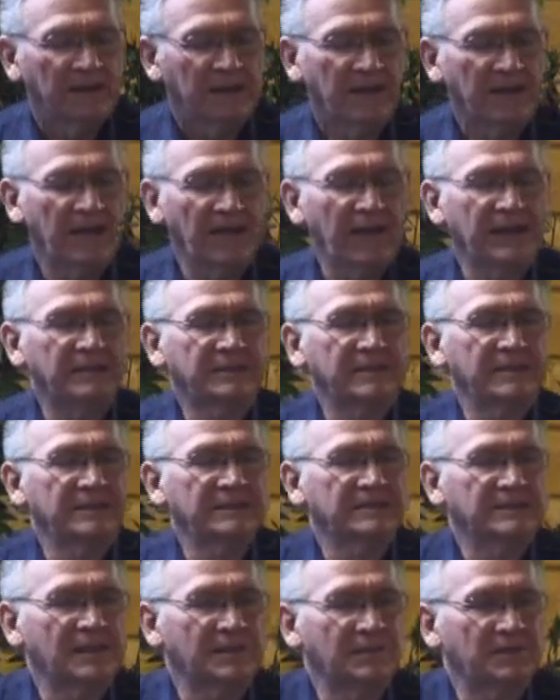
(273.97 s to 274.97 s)
In
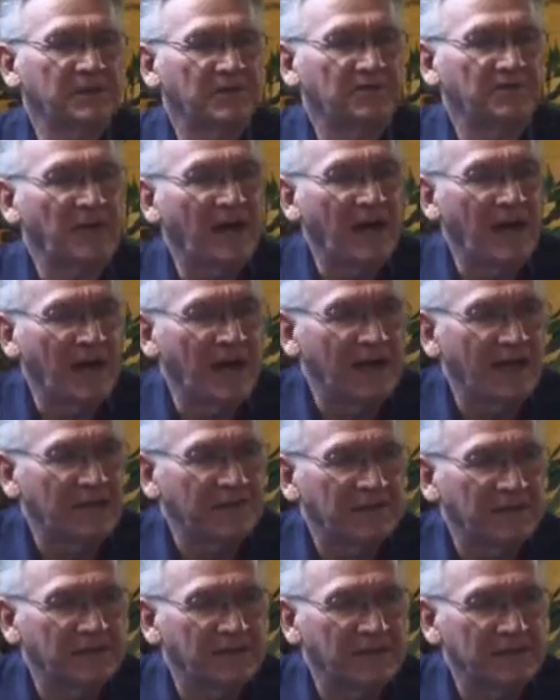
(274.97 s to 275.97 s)

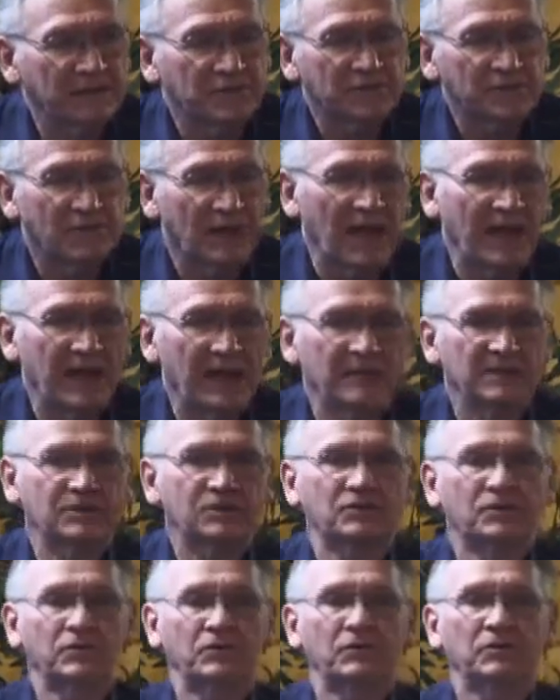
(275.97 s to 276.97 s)
1875, they
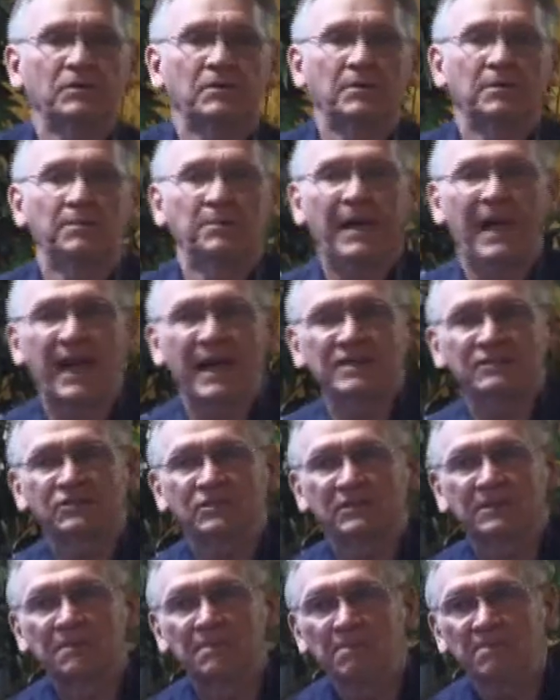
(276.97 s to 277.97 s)
tried to
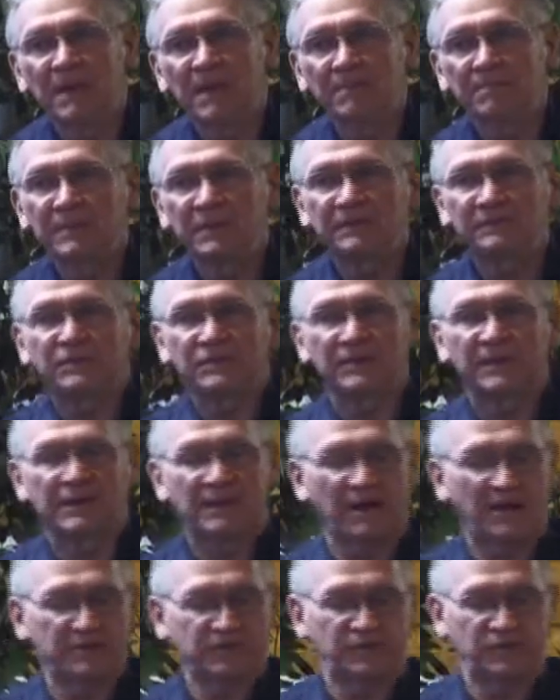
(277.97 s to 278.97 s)
pass an amendment to the
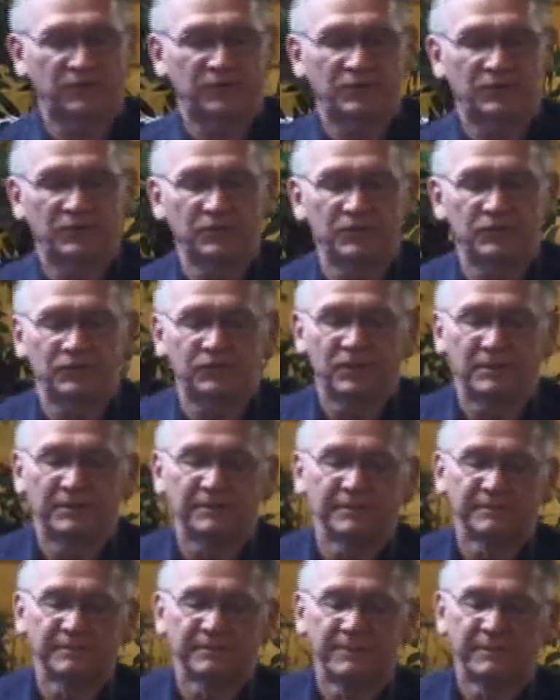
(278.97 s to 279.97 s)

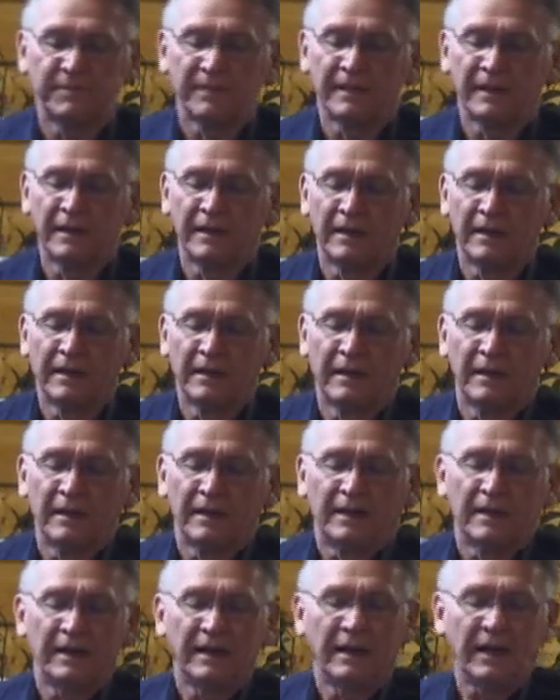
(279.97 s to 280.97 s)
Constitution.
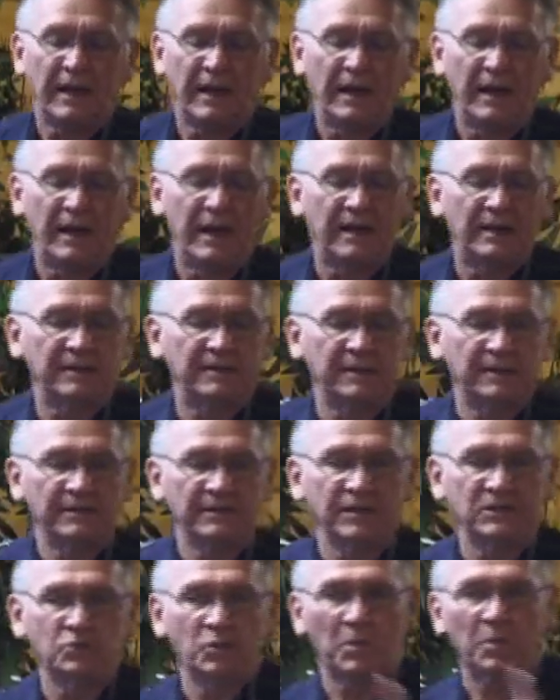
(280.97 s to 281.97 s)
And
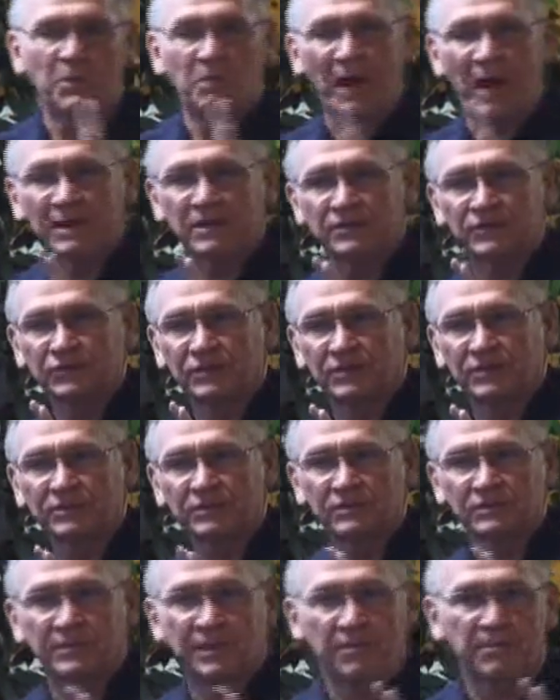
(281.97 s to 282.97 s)
these were
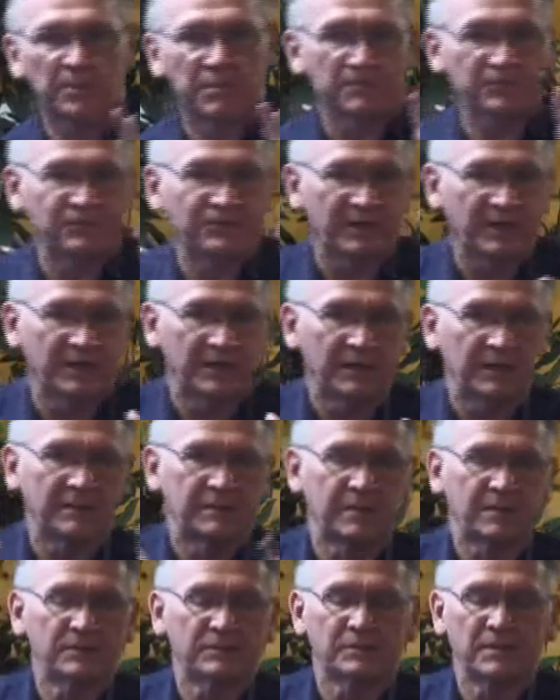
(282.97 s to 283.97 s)
Protestants that
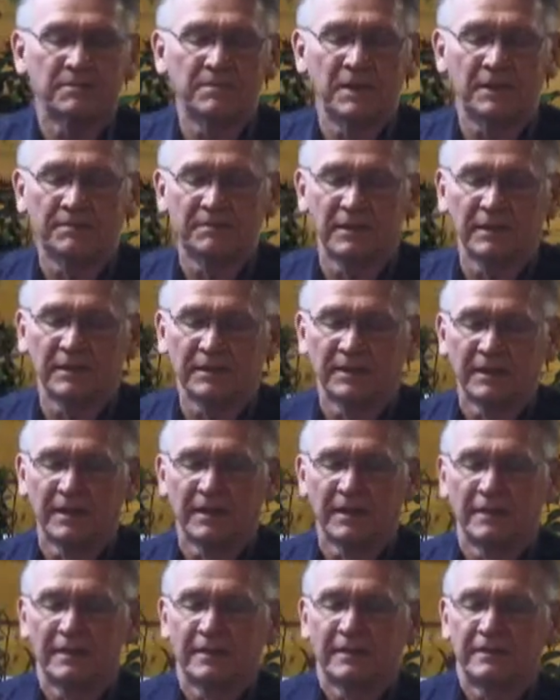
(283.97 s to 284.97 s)
presented this amendment
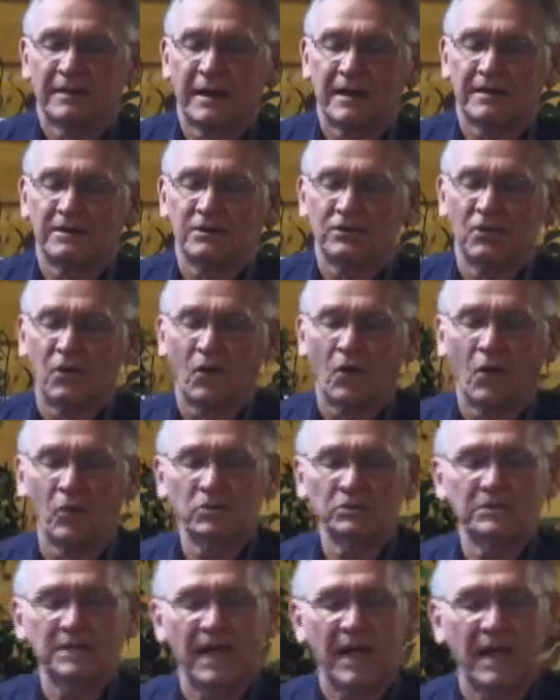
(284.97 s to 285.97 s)
that
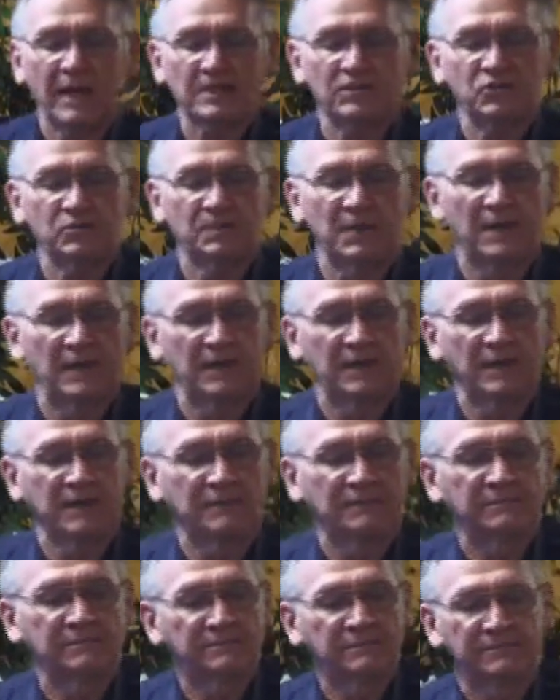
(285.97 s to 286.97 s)
no tax money
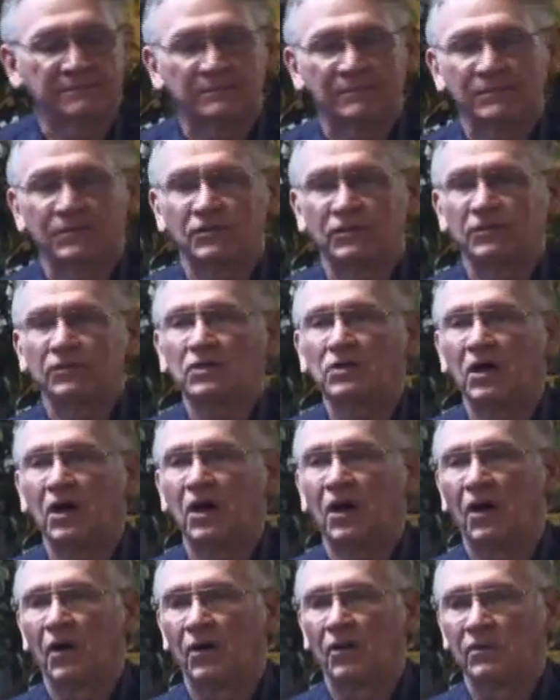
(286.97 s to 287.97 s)
could
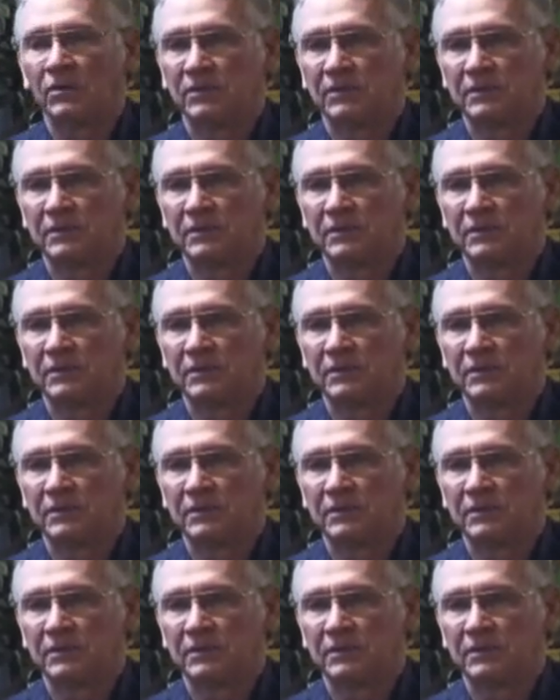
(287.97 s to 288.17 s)
go